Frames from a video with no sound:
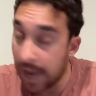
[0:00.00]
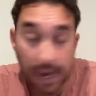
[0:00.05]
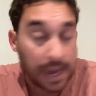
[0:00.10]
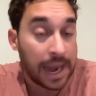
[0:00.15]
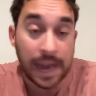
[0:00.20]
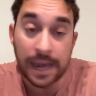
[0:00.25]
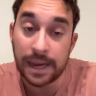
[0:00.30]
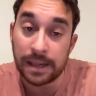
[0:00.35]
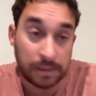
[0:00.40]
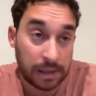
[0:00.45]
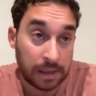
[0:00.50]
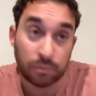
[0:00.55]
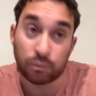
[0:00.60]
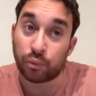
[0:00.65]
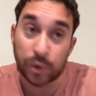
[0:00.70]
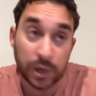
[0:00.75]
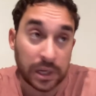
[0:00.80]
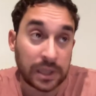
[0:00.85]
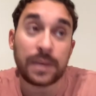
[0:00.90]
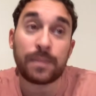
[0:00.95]
And
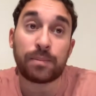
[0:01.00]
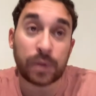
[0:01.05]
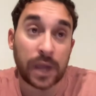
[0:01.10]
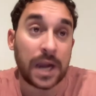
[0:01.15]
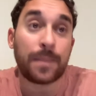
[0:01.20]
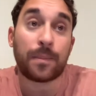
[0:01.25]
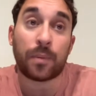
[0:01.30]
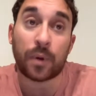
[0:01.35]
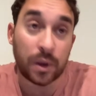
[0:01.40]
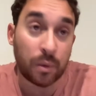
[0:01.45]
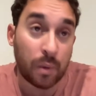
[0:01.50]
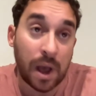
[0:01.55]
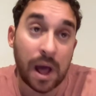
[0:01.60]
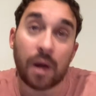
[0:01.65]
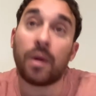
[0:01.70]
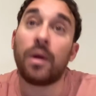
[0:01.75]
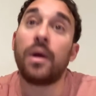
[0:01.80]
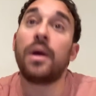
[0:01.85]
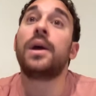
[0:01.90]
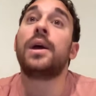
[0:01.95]
it really played
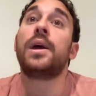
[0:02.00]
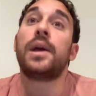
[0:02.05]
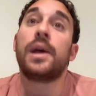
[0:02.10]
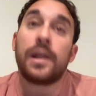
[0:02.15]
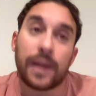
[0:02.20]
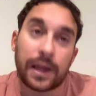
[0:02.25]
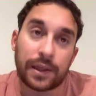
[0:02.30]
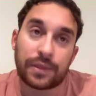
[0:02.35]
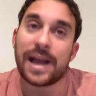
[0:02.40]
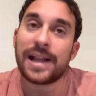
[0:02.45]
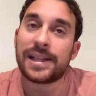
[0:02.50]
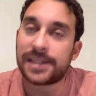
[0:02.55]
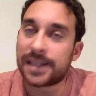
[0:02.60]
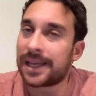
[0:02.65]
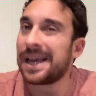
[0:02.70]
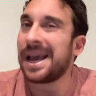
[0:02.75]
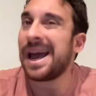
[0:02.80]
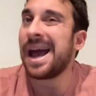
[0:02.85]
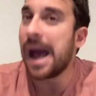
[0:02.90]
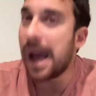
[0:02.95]
pretty well.
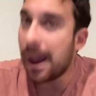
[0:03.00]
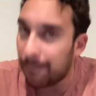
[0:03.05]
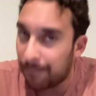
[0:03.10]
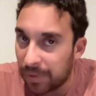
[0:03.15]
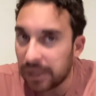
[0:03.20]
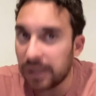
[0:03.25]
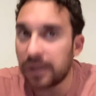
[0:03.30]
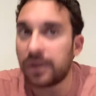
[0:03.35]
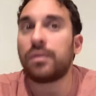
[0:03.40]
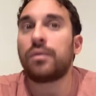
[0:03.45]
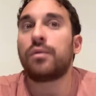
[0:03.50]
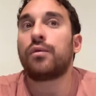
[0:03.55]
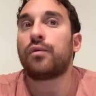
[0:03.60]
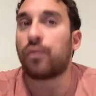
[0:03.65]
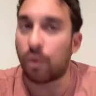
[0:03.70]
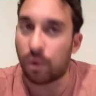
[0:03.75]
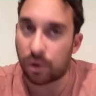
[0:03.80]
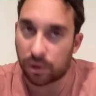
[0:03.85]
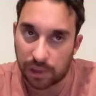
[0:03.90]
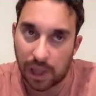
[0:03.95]
Like, that's a
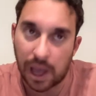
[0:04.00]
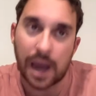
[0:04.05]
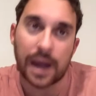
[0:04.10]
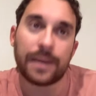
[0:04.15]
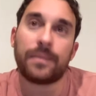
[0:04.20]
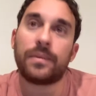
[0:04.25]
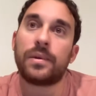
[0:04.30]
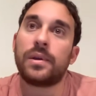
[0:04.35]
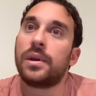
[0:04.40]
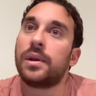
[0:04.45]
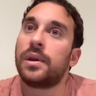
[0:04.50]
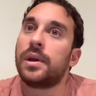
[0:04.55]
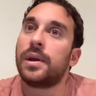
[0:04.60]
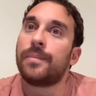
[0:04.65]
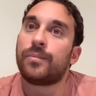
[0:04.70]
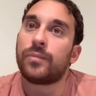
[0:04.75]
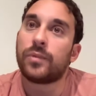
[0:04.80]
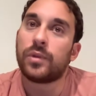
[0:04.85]
competent fourth line.